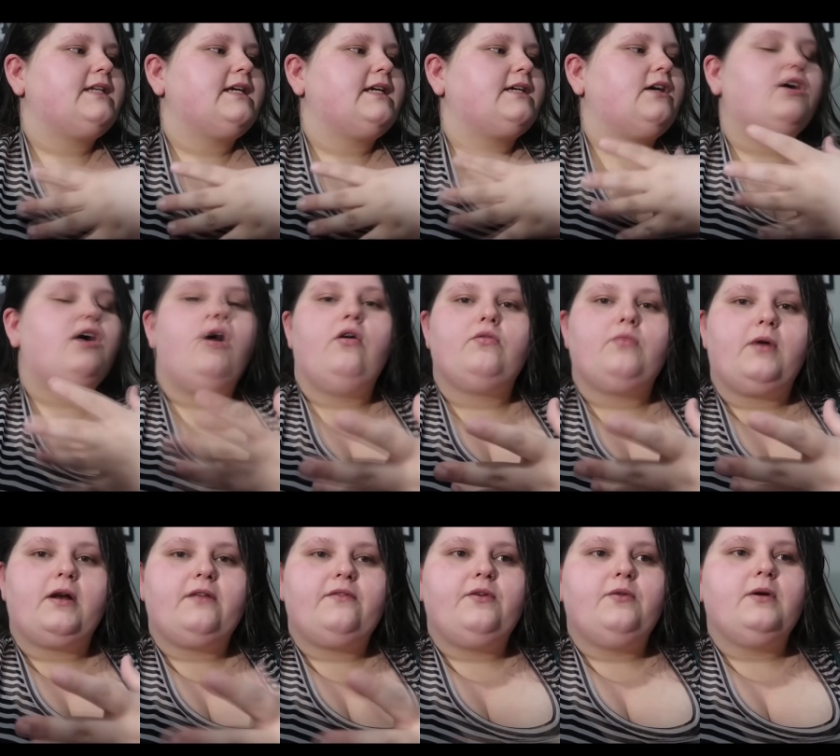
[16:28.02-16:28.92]
Like a code
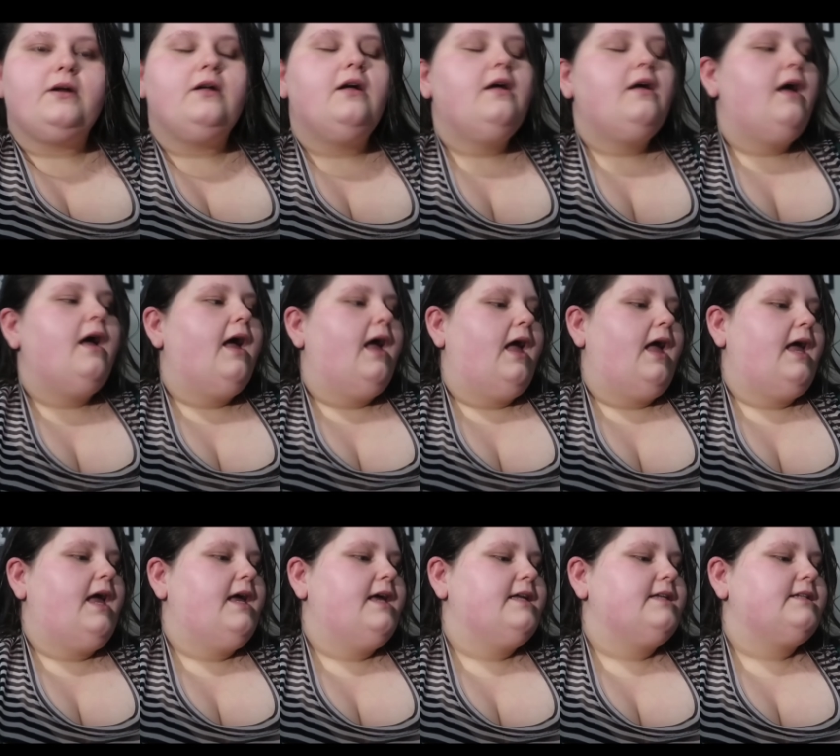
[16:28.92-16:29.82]
word, if you will. Yeah.
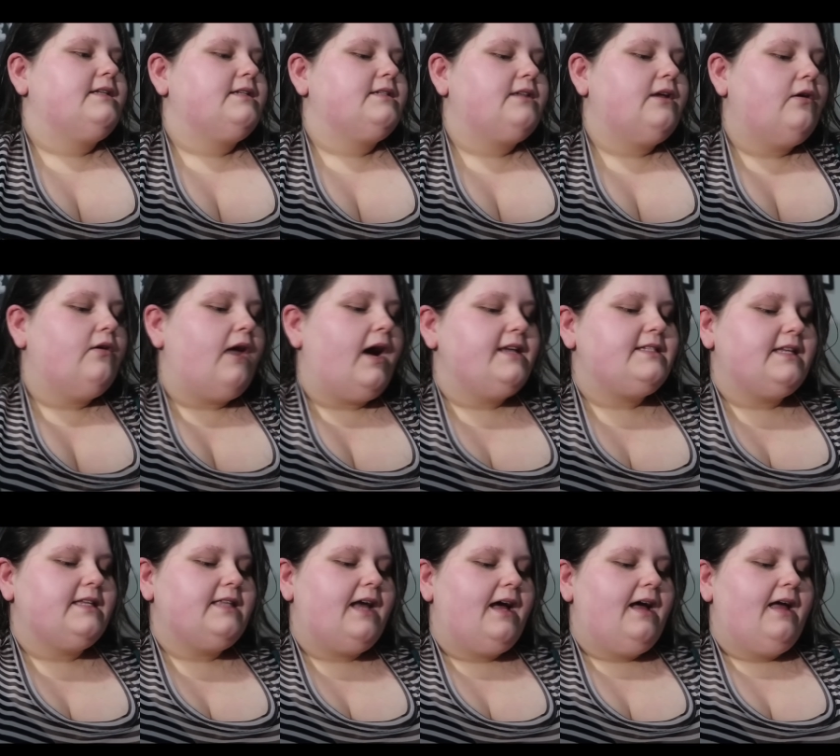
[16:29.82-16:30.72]
And so I
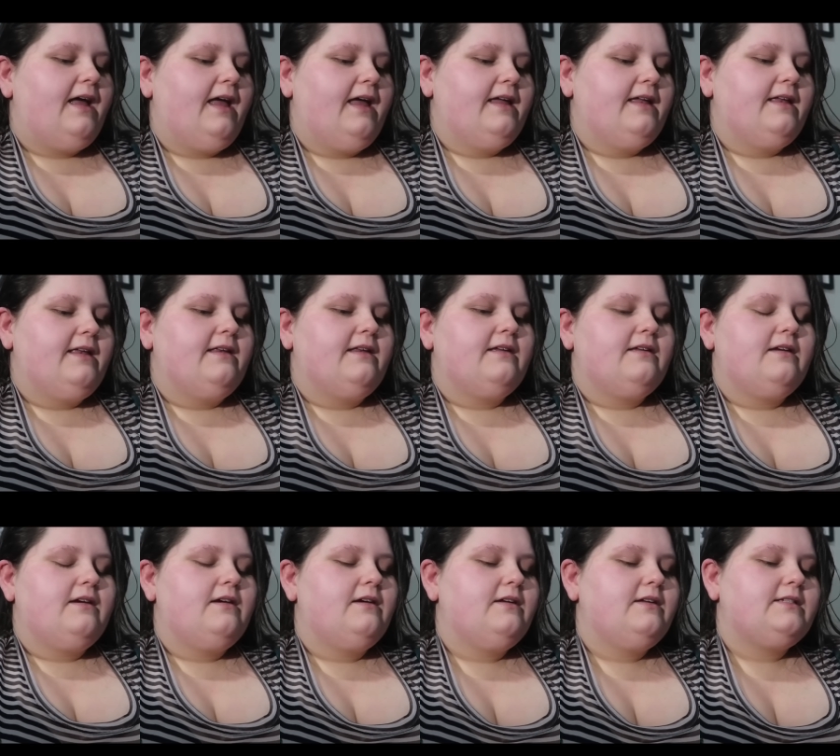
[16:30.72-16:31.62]
said that and
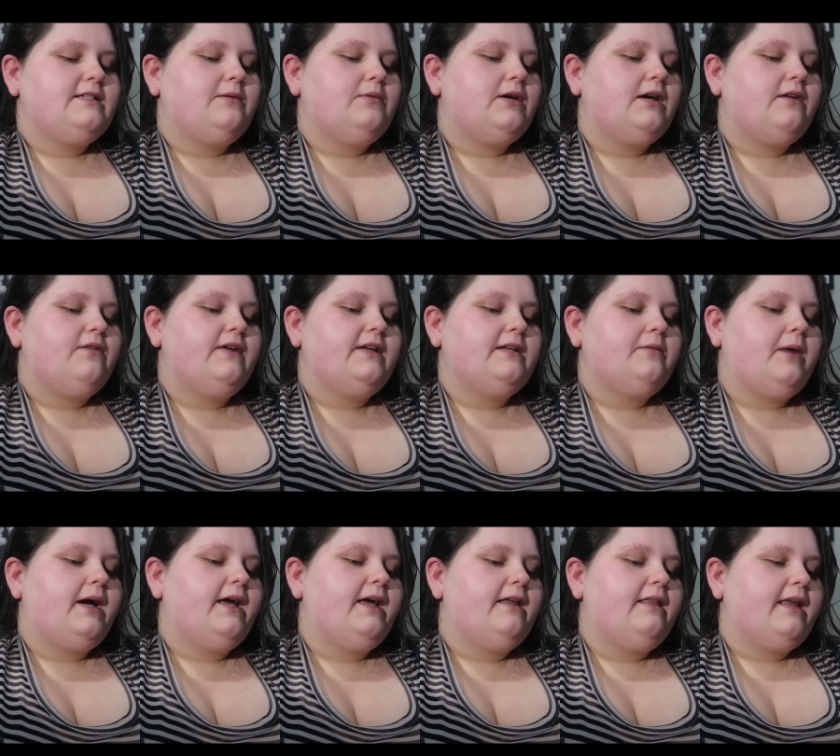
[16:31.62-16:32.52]
someone got offended
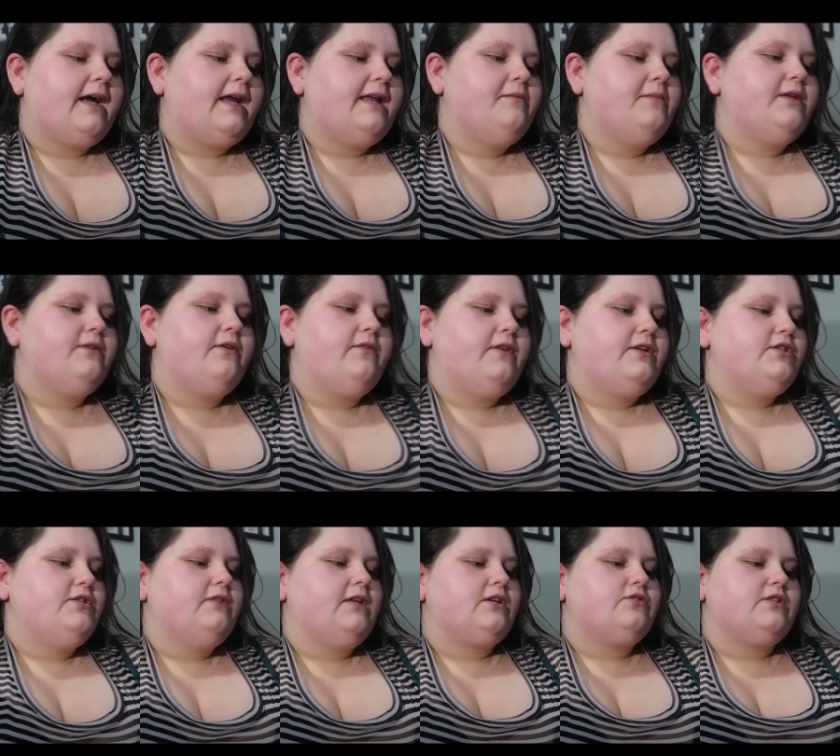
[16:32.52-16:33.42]
by it. Like, I didn't mean to
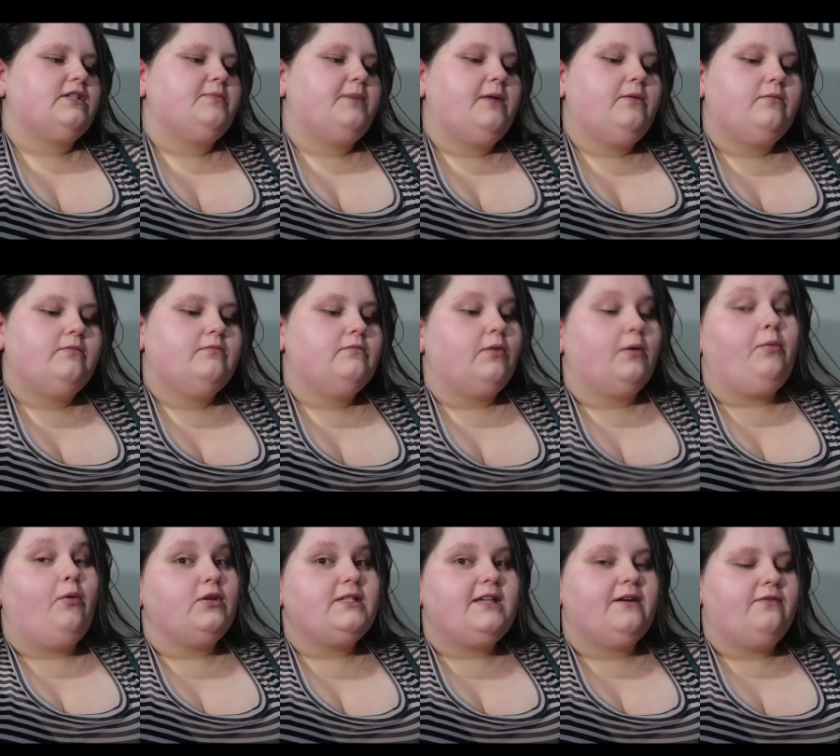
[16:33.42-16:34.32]
offend you. Like, trust me, we're
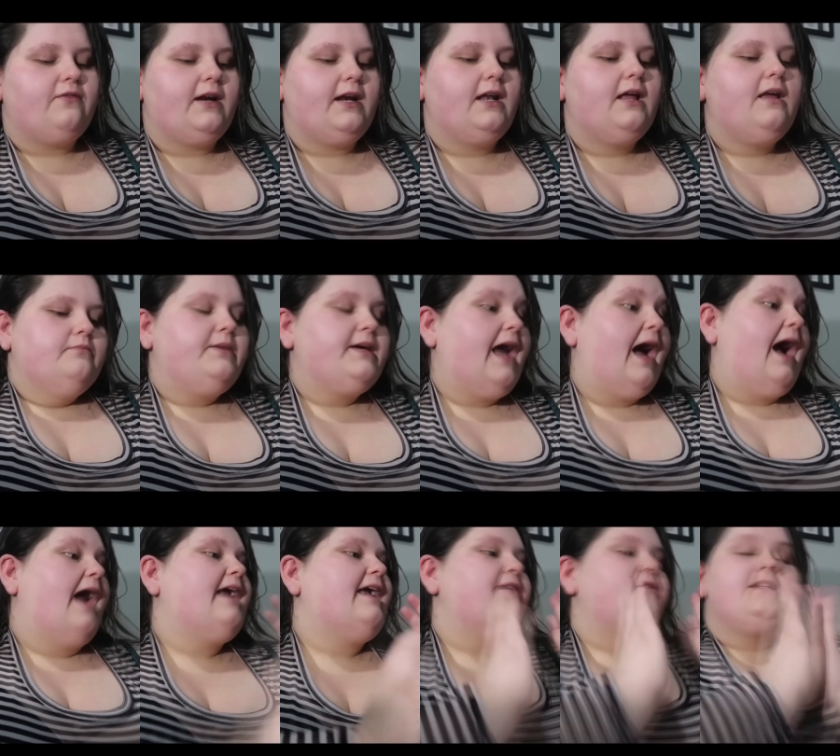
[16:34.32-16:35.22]
both suffering. But yeah,
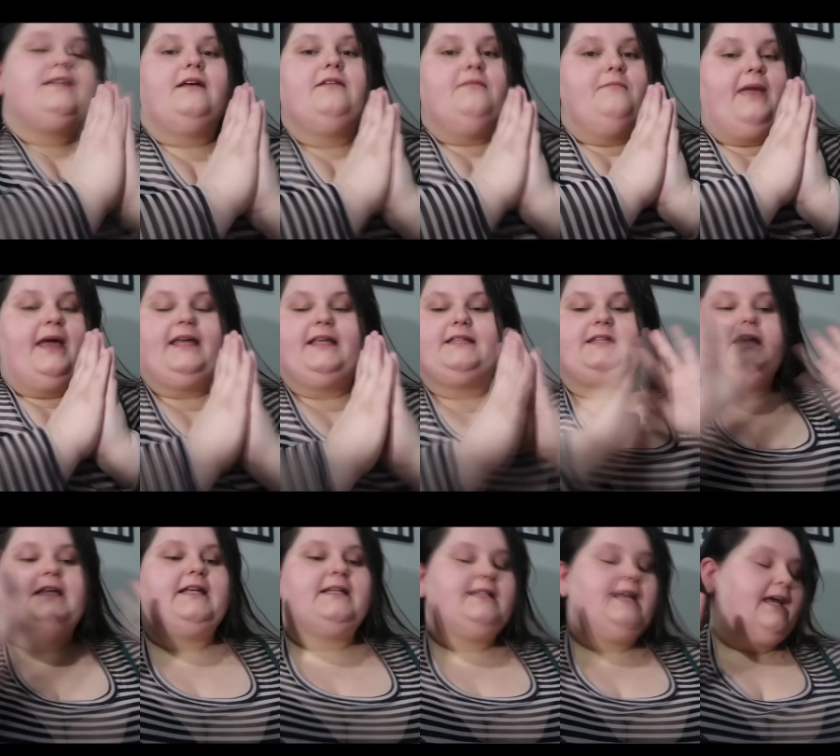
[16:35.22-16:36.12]
I gave it Megan
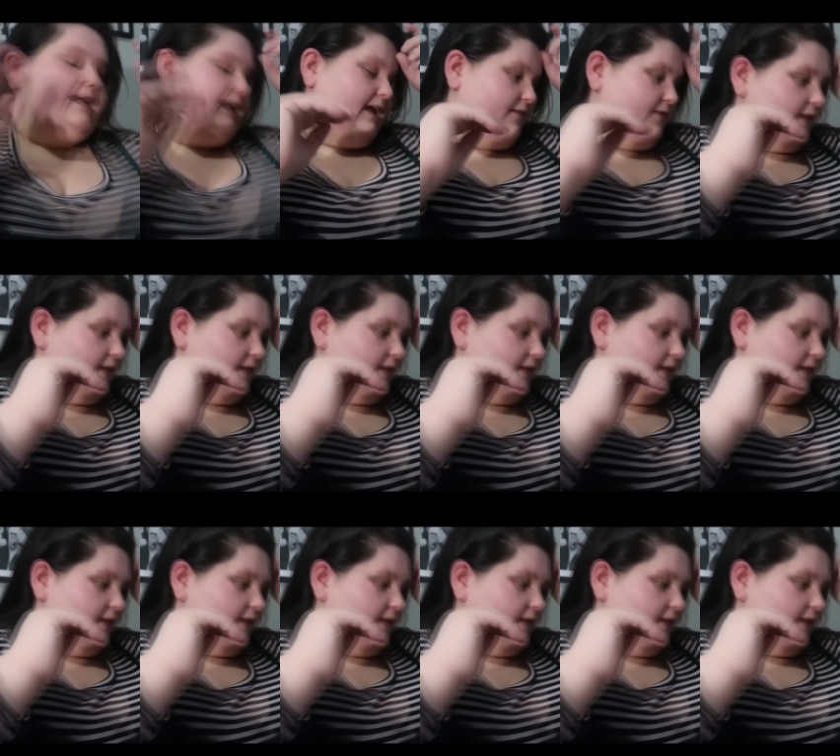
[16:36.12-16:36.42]
10 out of 10. I